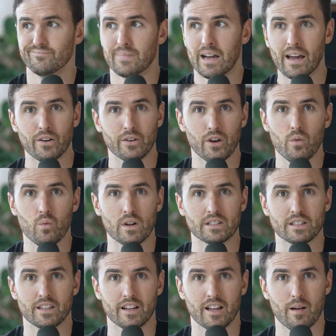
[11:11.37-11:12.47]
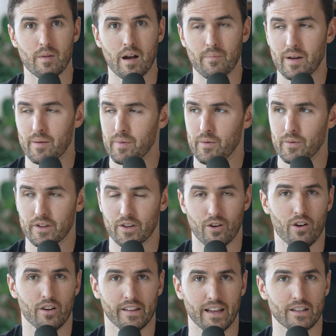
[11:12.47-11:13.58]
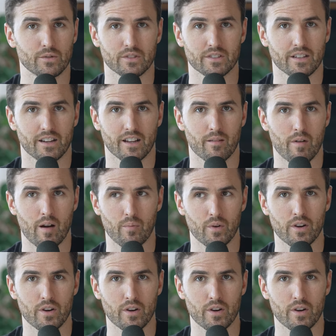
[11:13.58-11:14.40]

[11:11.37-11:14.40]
I don't know what's going to come up. I bet we could all guess what's going to come up.